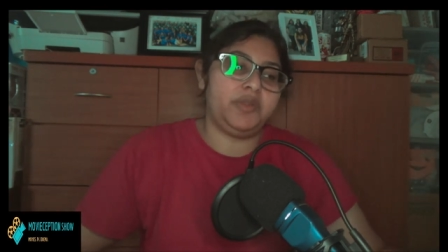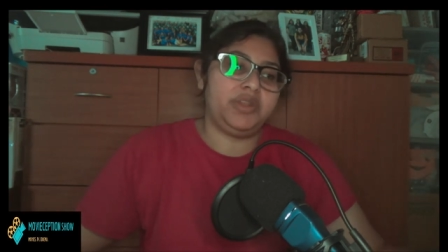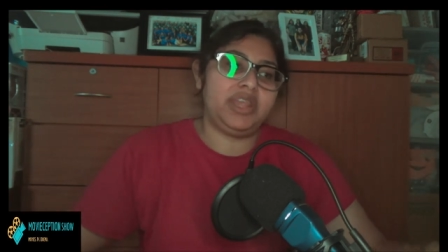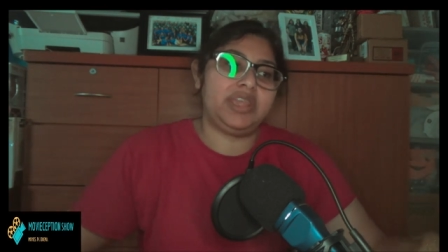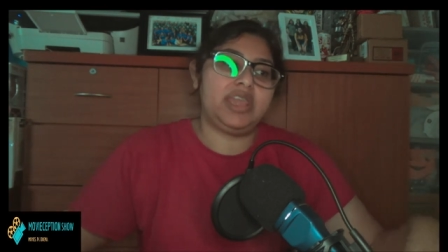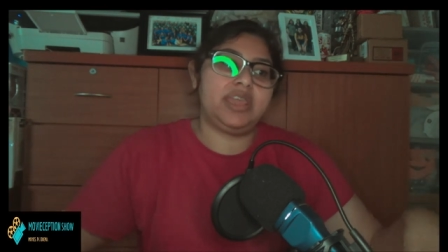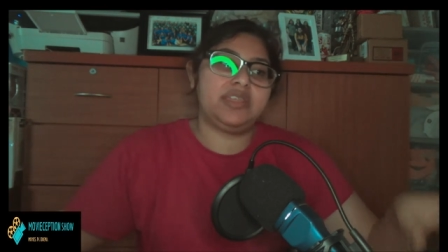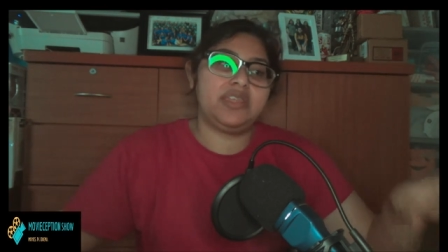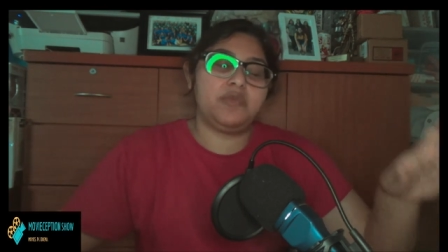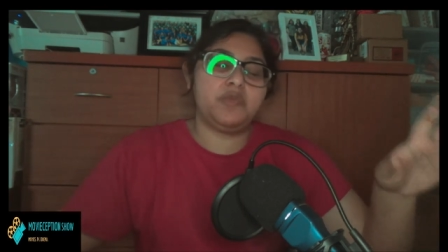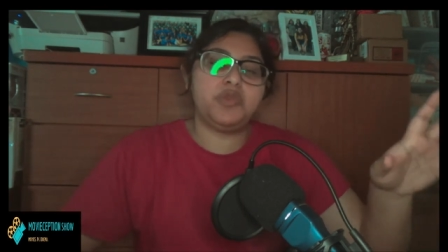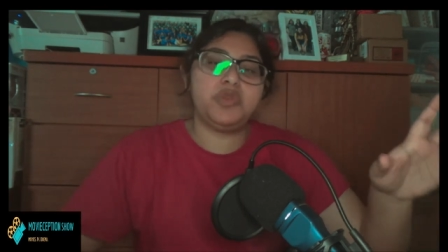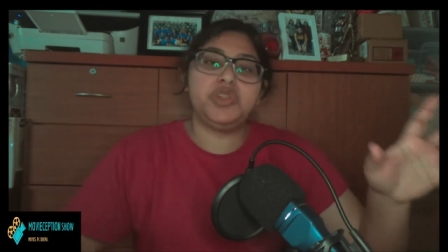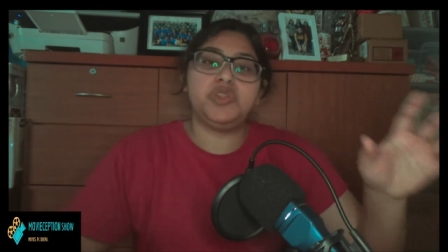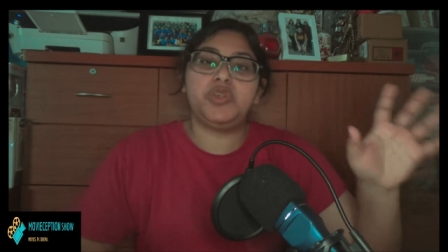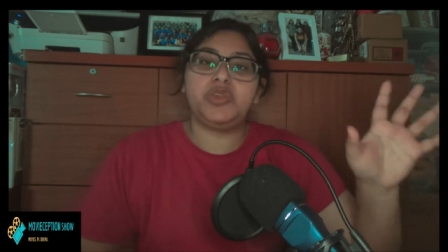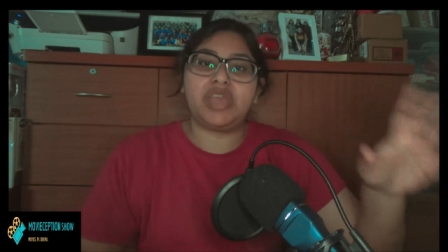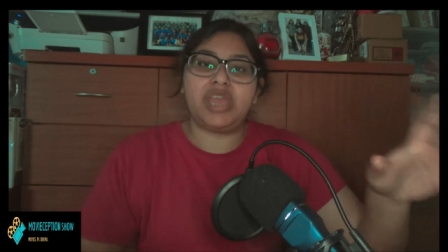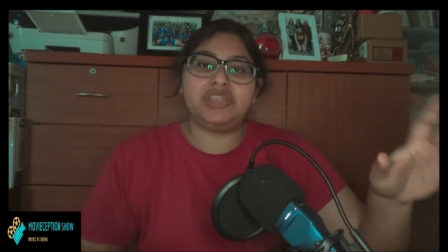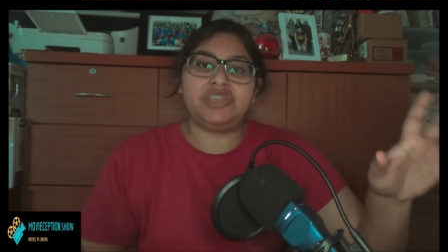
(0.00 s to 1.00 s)
Like, I think when you
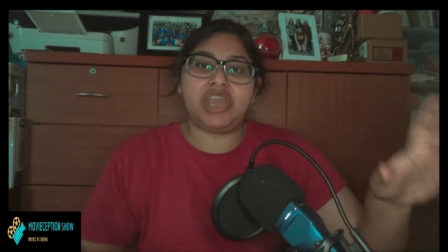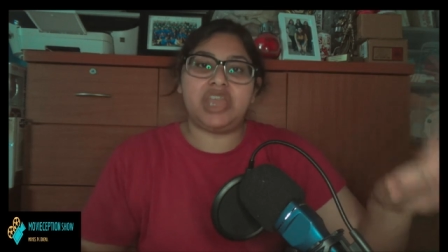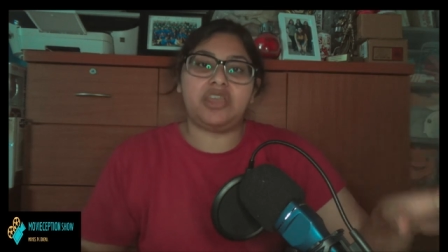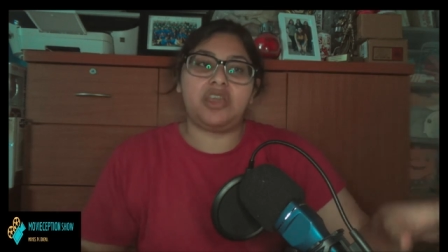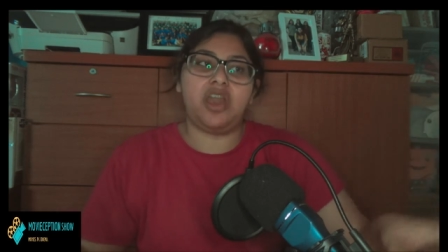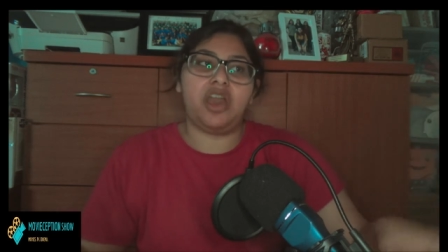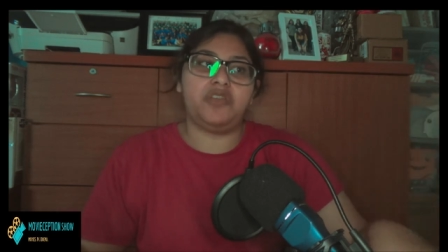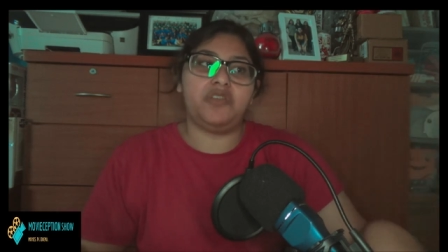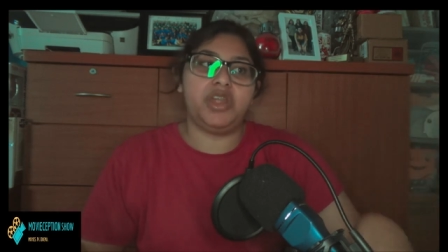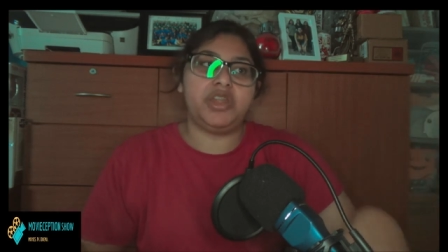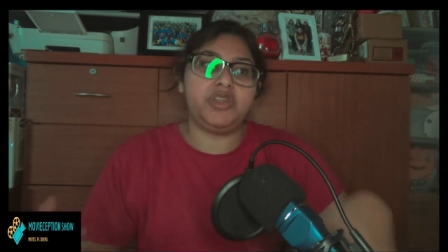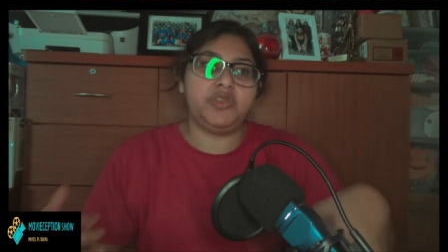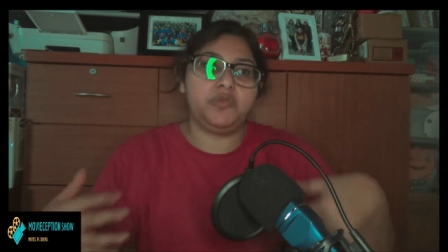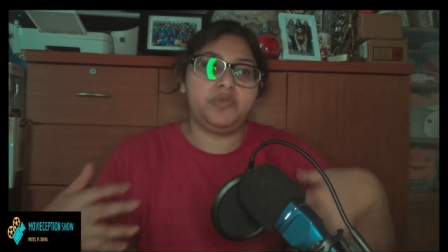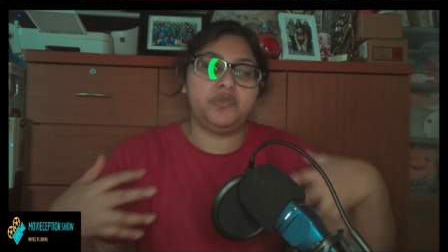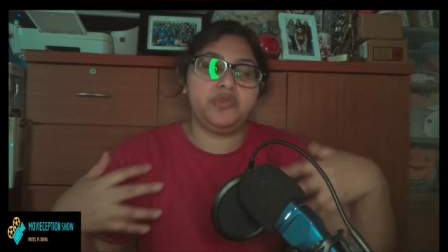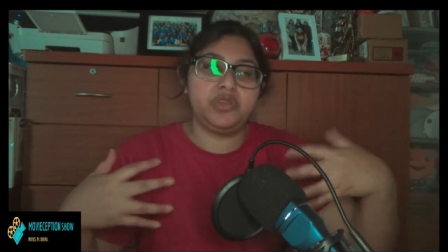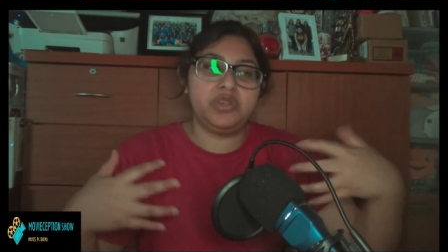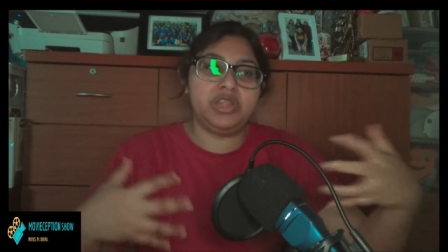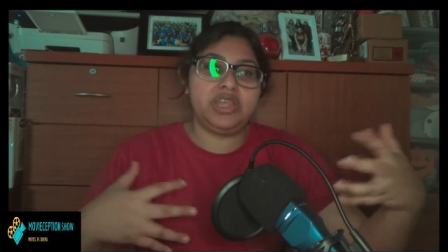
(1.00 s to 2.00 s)
look at Jack Conrad, you
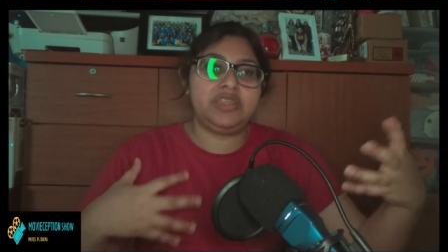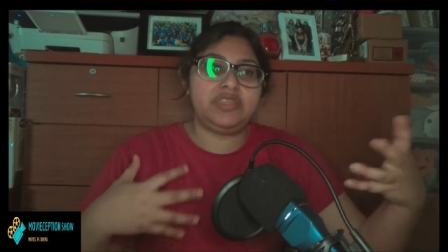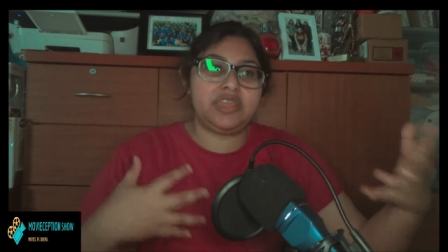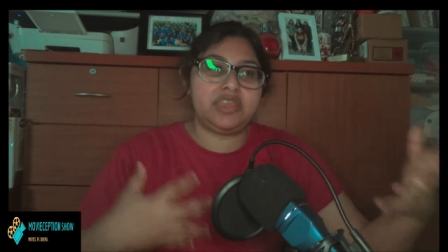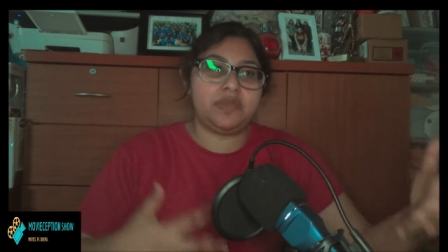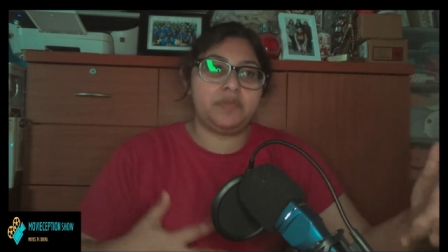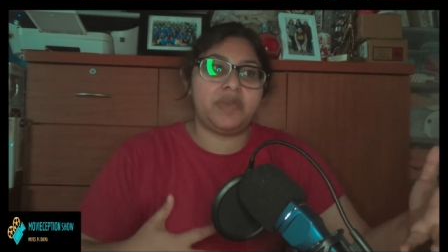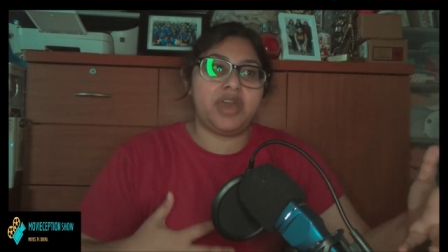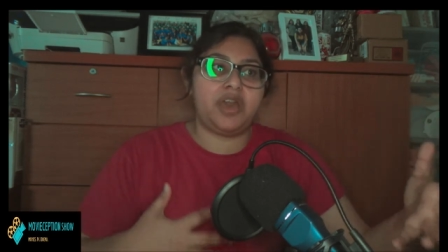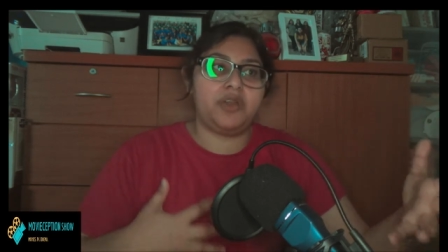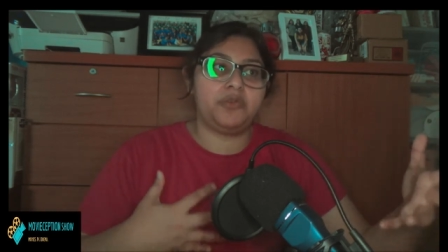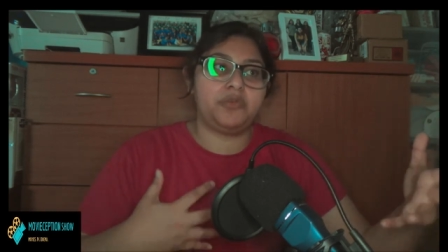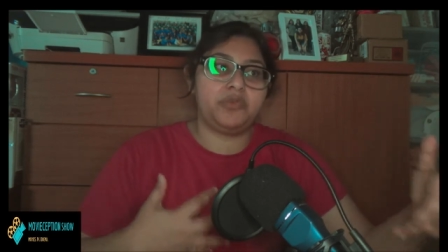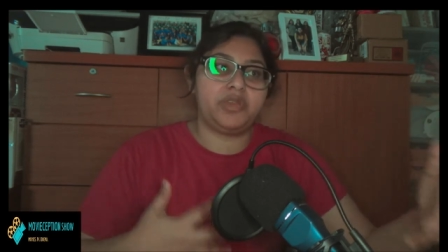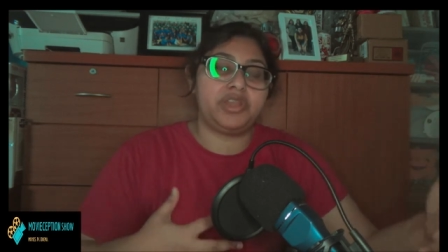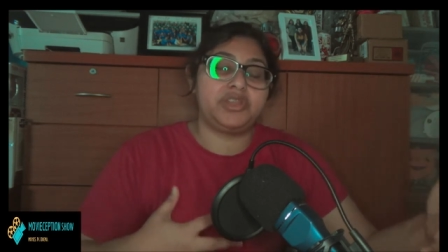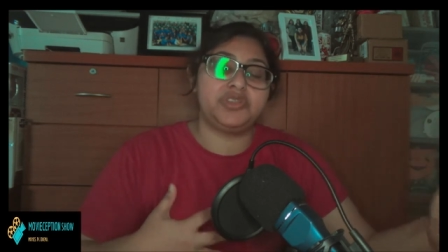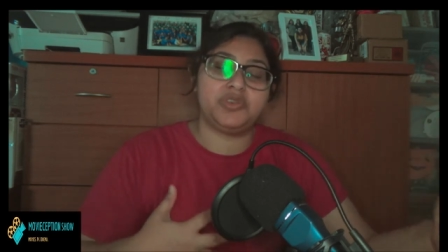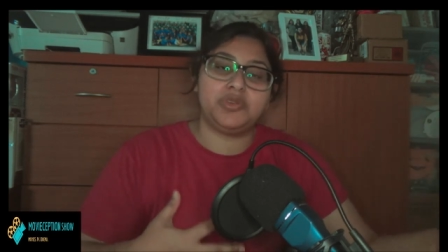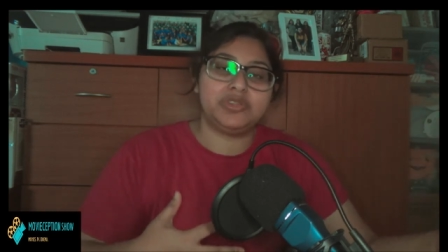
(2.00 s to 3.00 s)
really think about
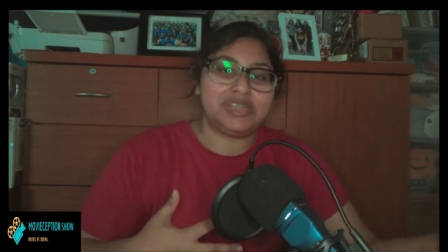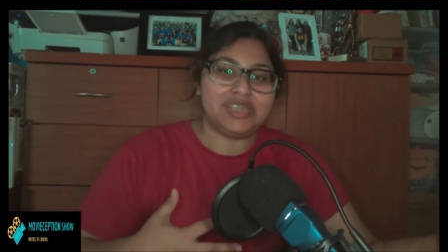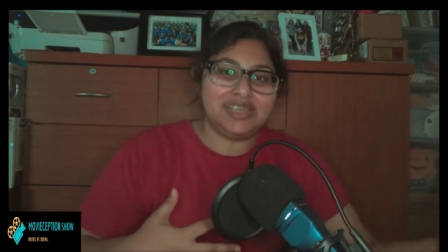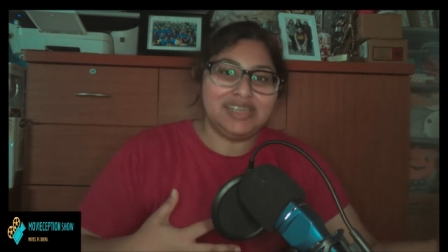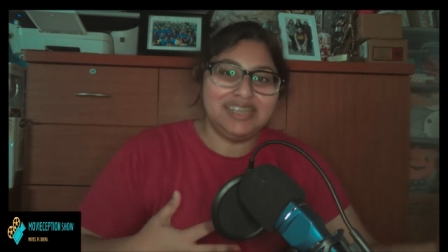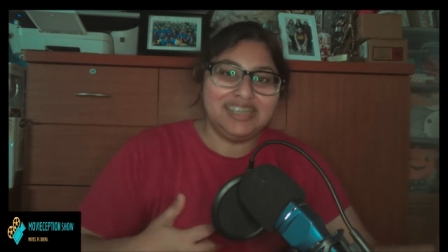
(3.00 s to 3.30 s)
Rick Dalton